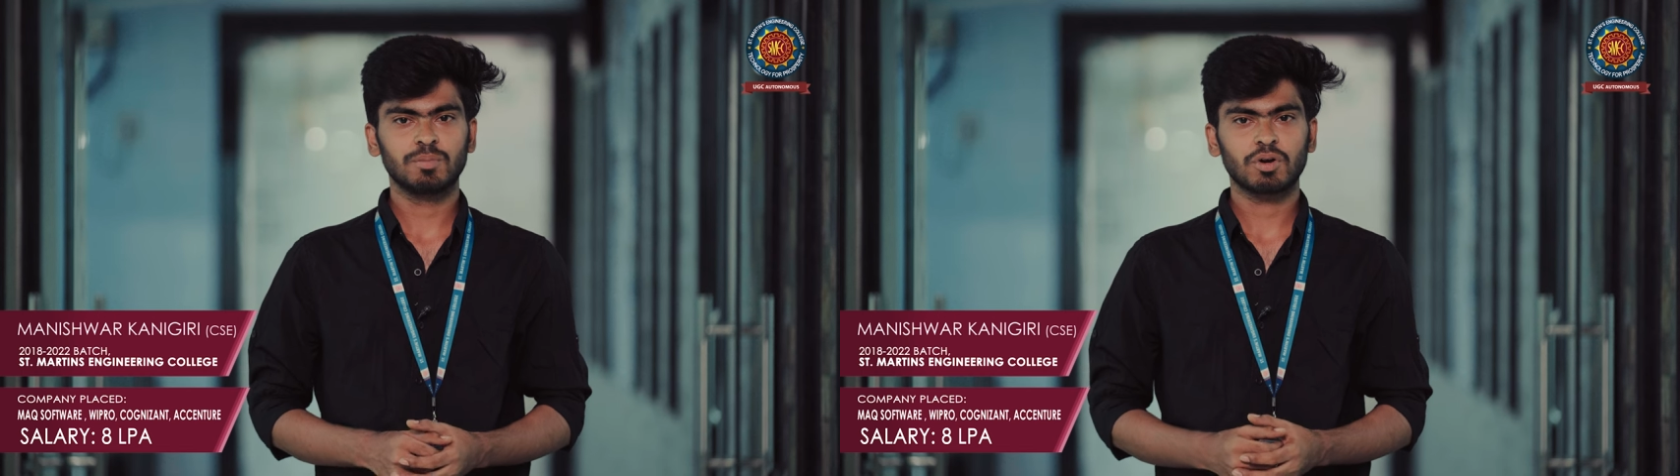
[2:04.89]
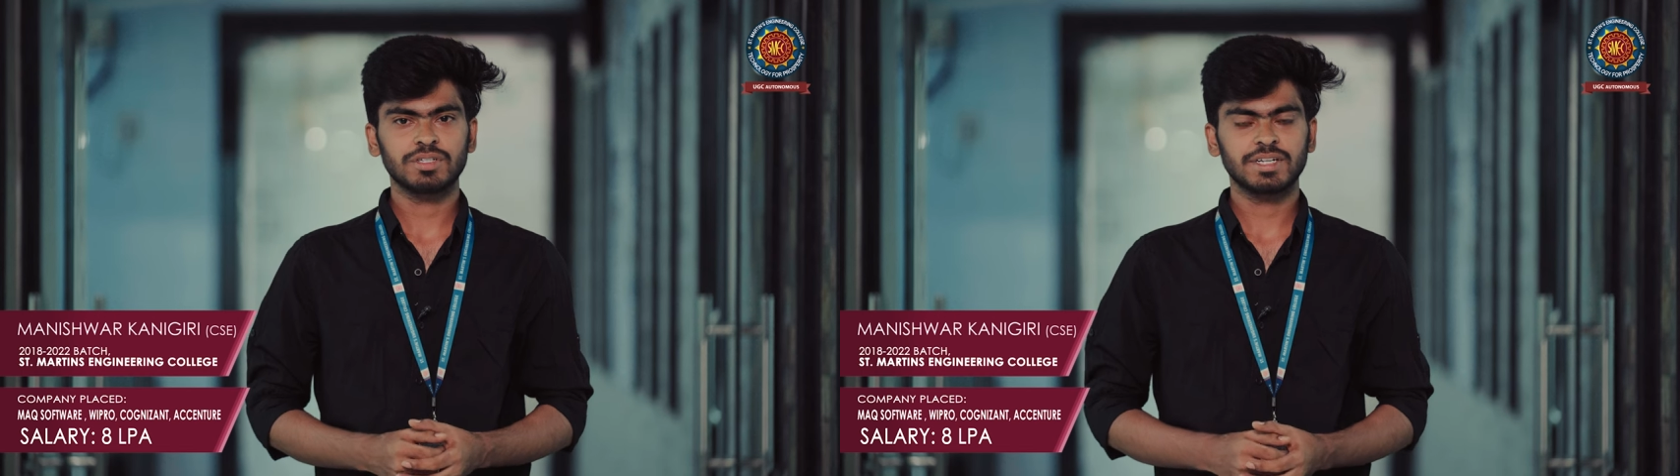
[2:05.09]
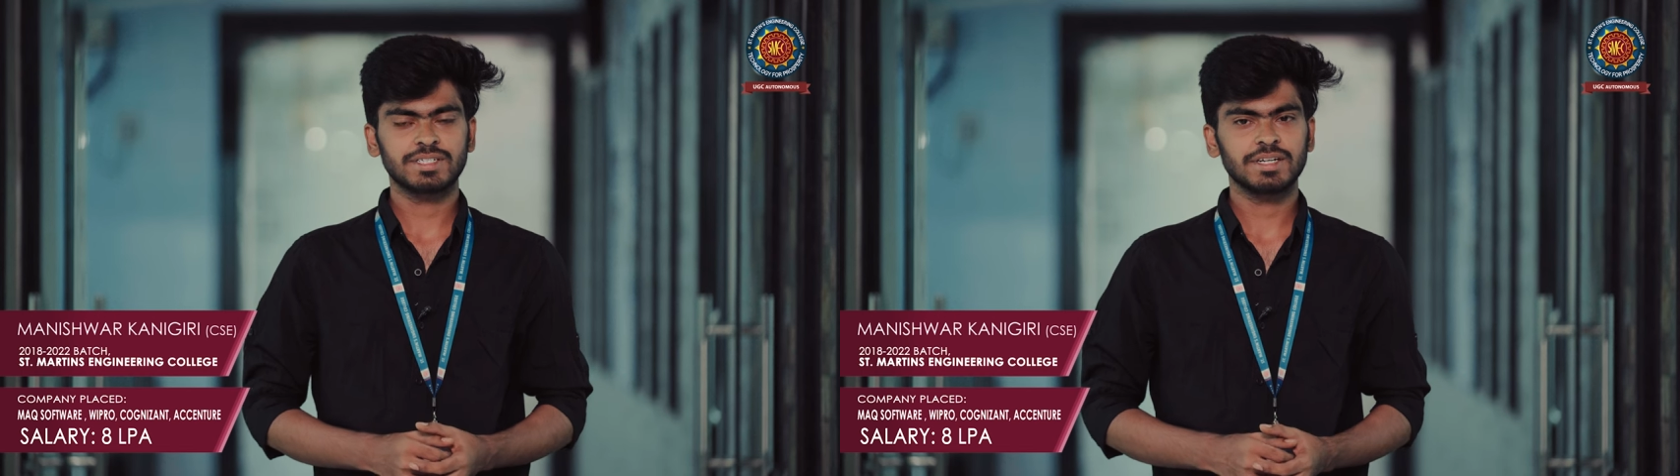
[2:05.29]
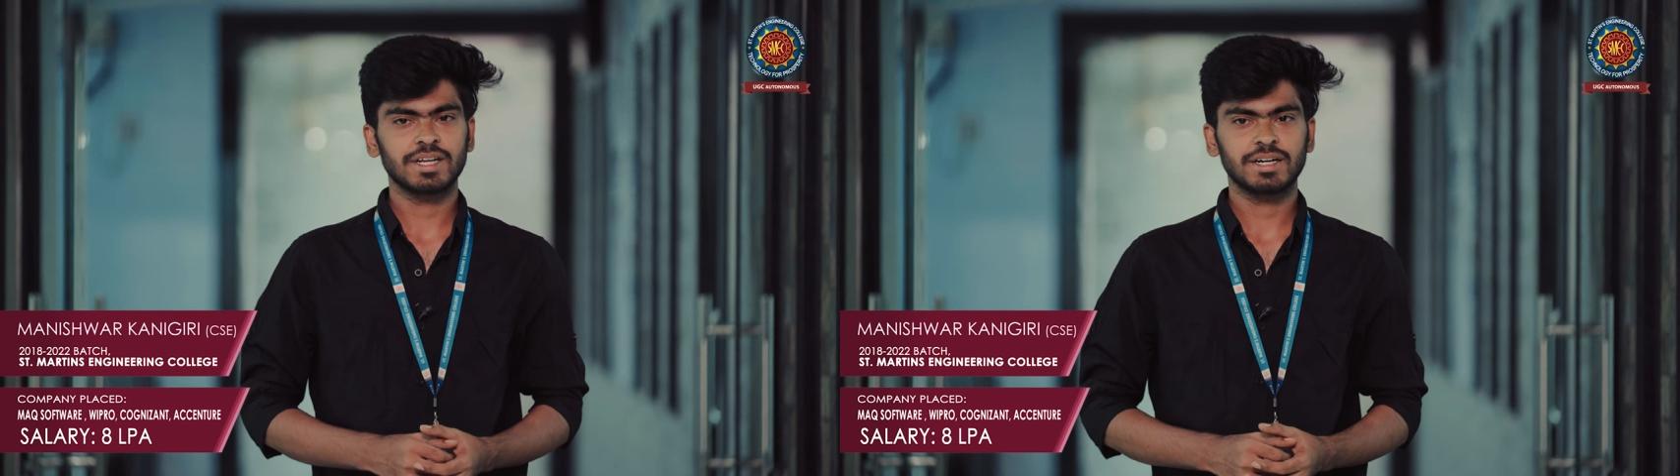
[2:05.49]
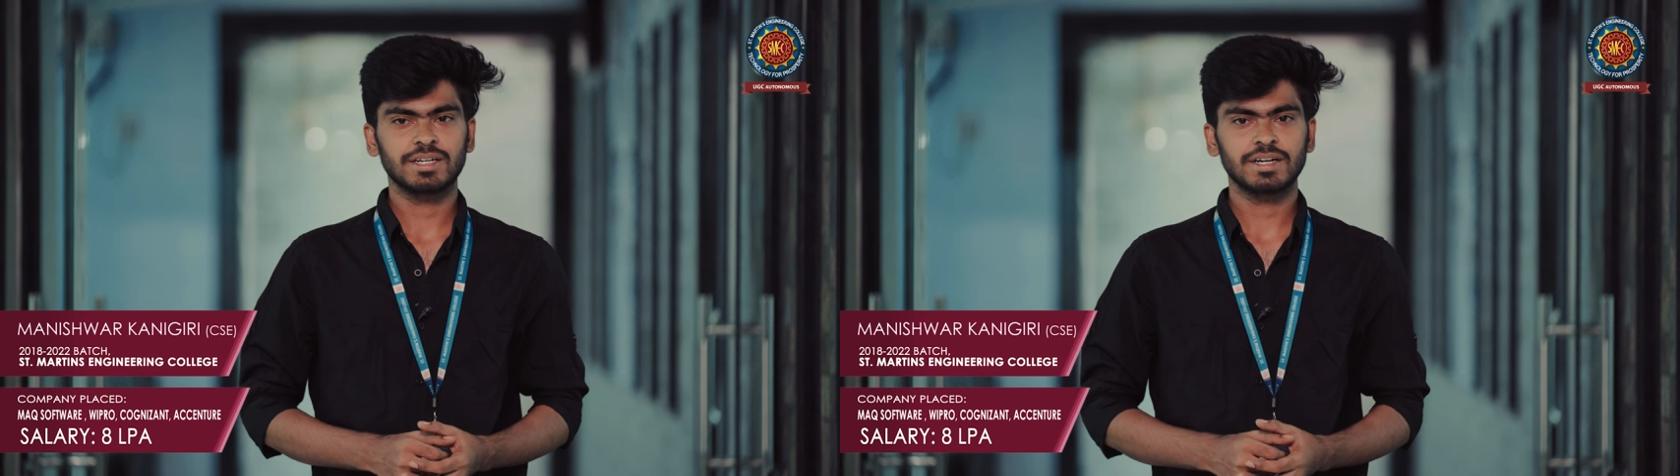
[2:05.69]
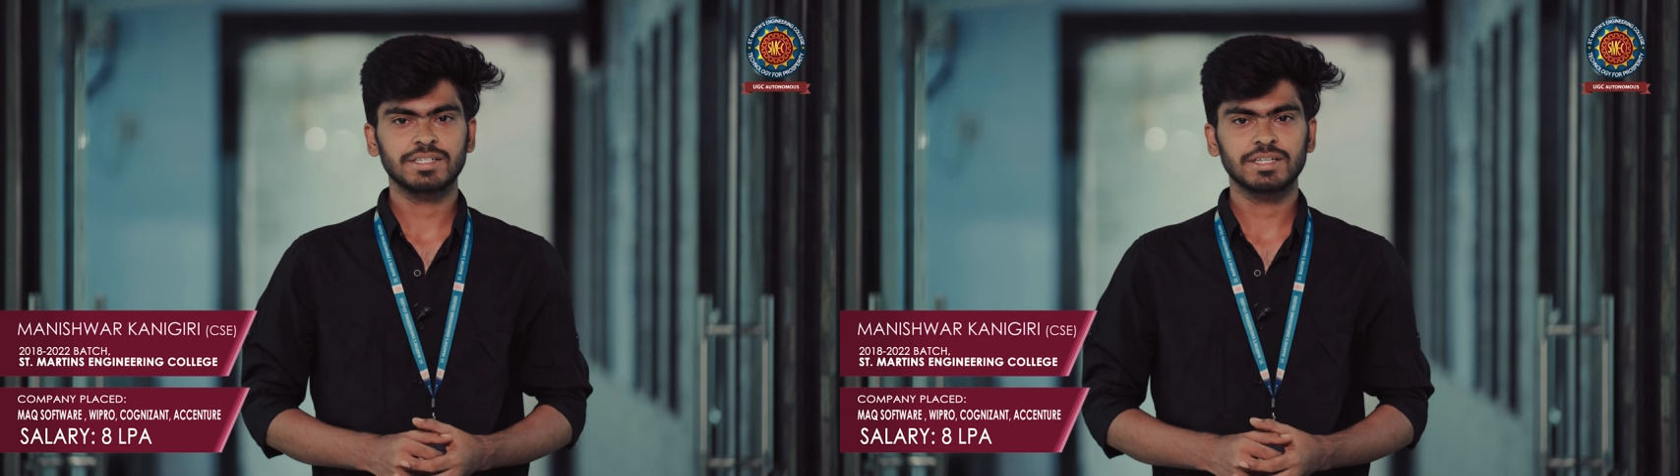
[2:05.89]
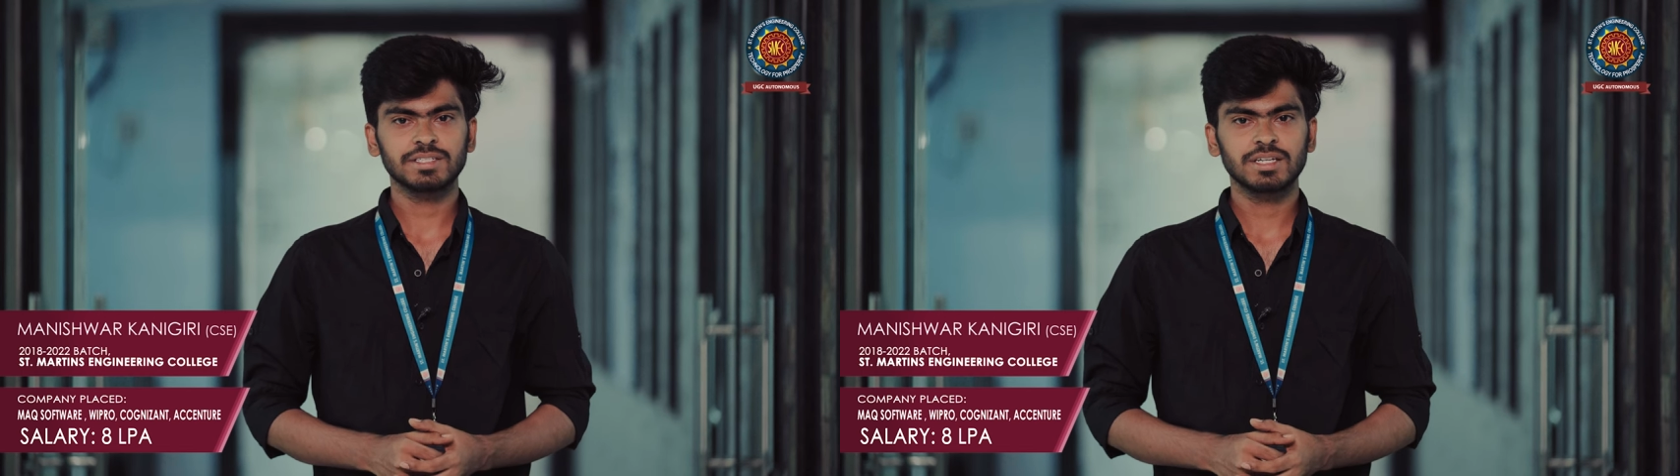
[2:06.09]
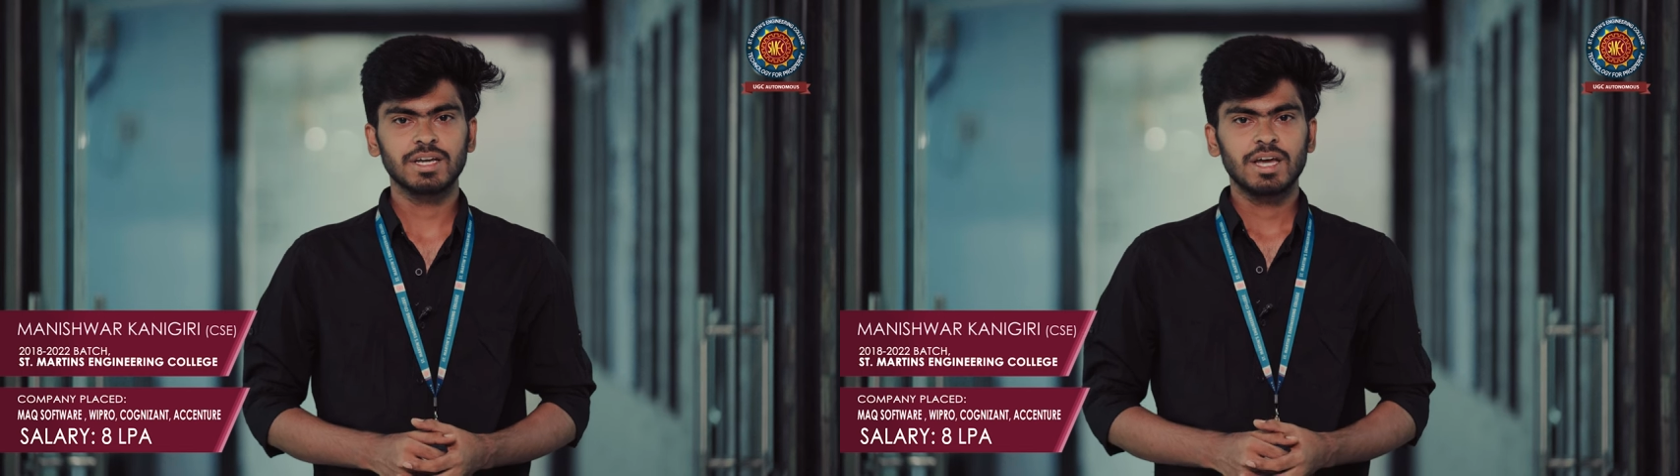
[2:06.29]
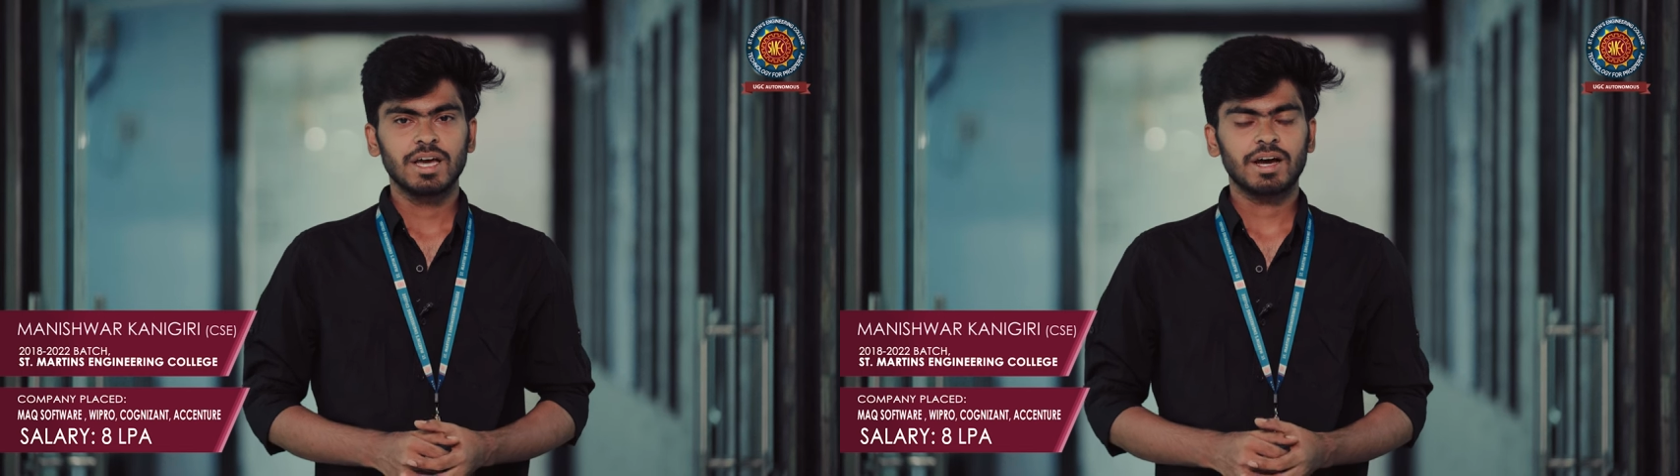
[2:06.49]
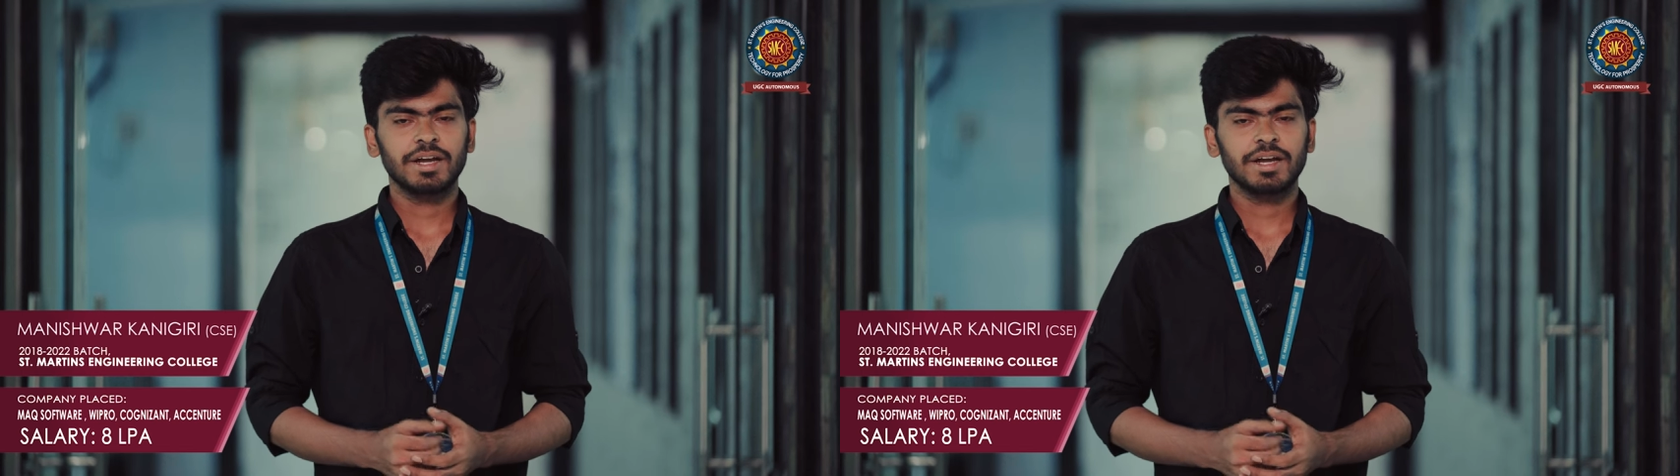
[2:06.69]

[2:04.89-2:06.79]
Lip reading: projects in React.js.